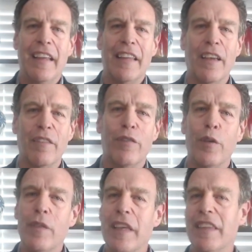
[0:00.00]
Now, for
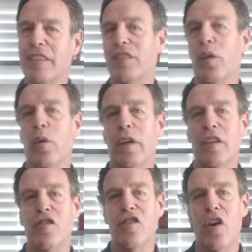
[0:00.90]
me, this story
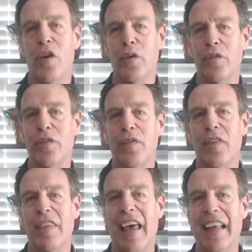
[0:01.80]
shows
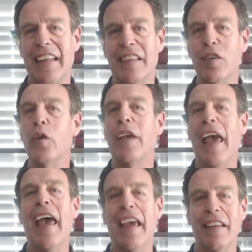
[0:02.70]
that it's
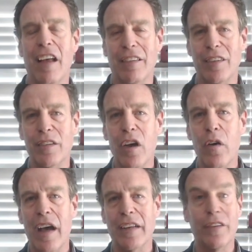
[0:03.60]
okay not to know
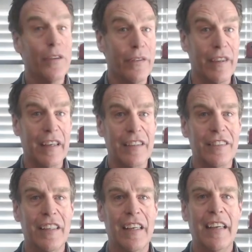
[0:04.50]
how to do things.
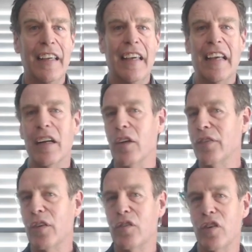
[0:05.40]
And it
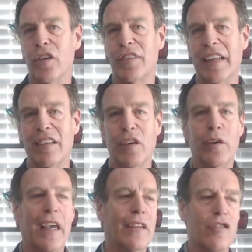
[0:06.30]
also shows that it's
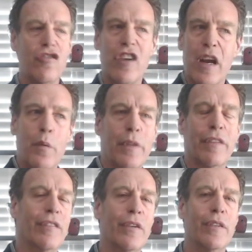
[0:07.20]
okay to share with the
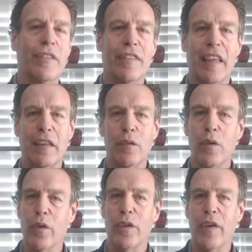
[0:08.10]
students that you
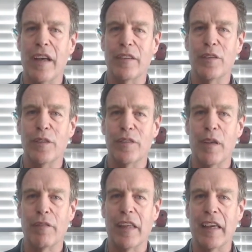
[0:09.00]
don't know how to do
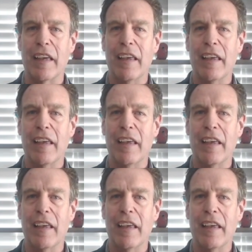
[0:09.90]
something.